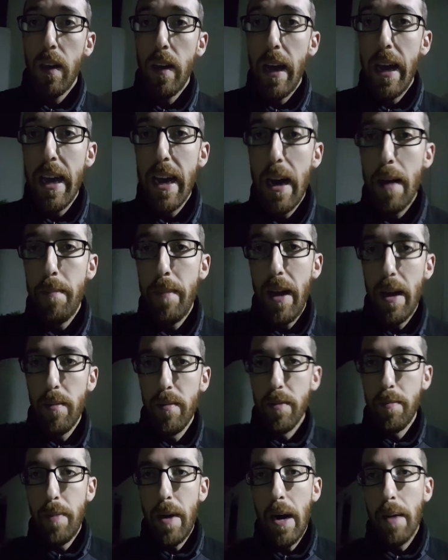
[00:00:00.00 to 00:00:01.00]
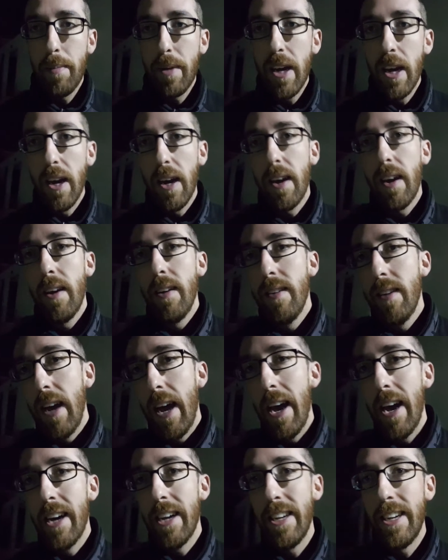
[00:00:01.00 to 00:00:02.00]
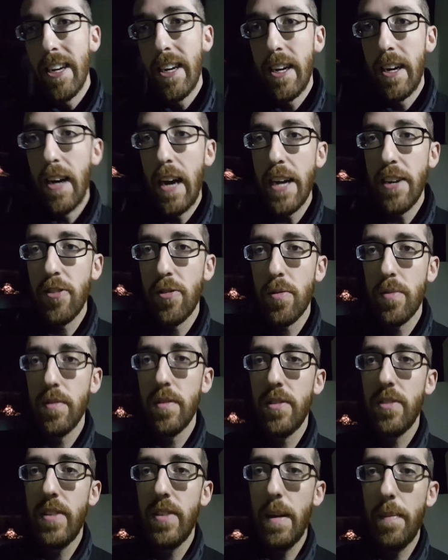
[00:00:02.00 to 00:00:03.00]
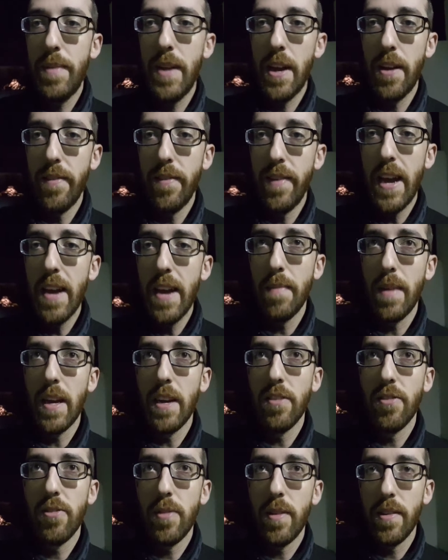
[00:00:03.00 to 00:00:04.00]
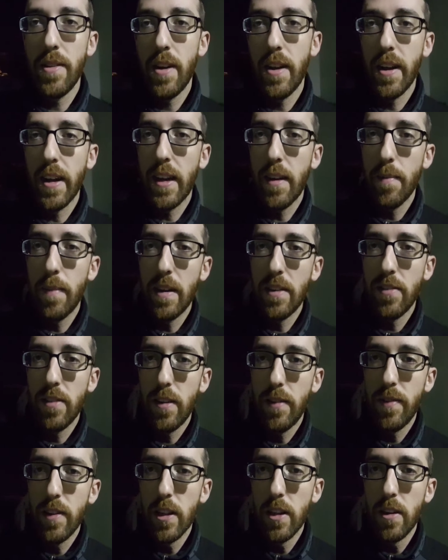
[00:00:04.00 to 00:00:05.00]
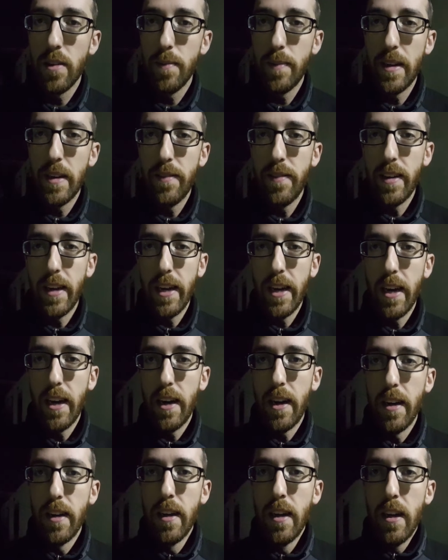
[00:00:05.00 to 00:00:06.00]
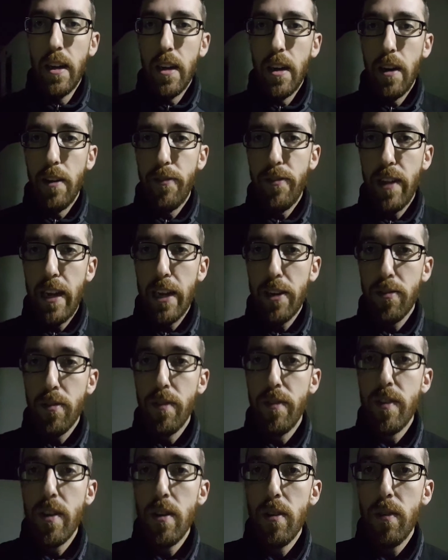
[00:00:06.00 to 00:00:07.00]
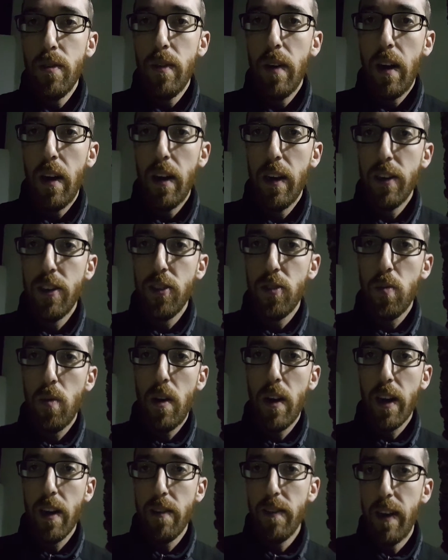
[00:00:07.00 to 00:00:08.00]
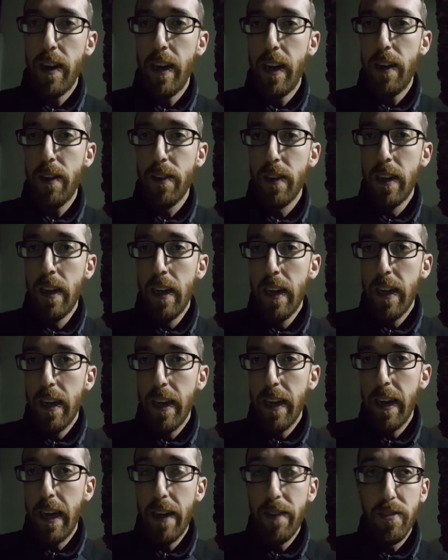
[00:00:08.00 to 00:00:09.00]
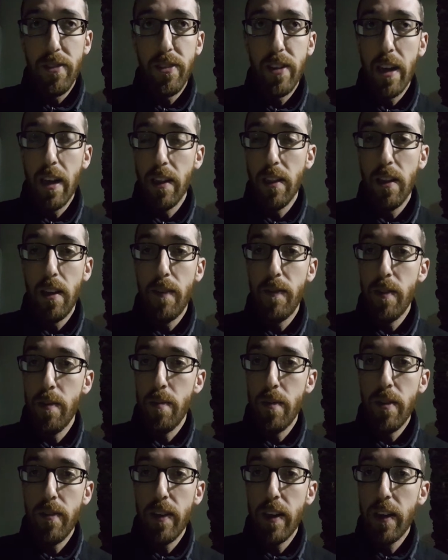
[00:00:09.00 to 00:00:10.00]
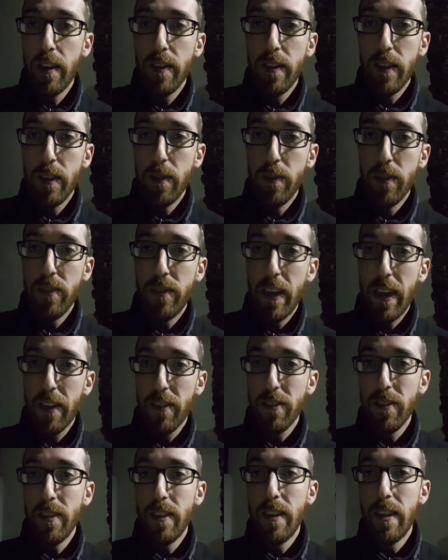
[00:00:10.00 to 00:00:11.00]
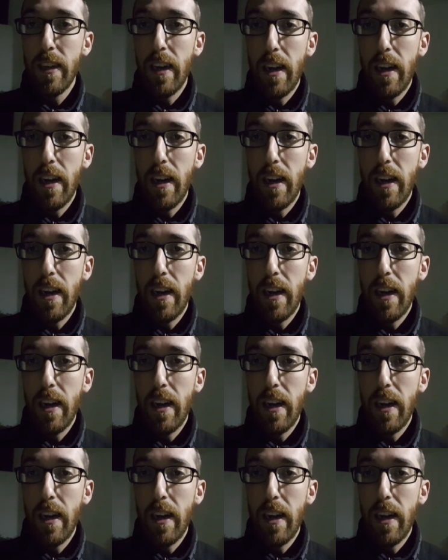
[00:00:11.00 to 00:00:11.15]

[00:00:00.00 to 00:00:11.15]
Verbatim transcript: Hey, I'm Matt with Pop Geek, and uh, I just stepped out of Ant Man, so I thought I'd give myself a little bit of a, uh, a flash review uh, just walking right out. And I have to say, I loved the movie, it was excellent.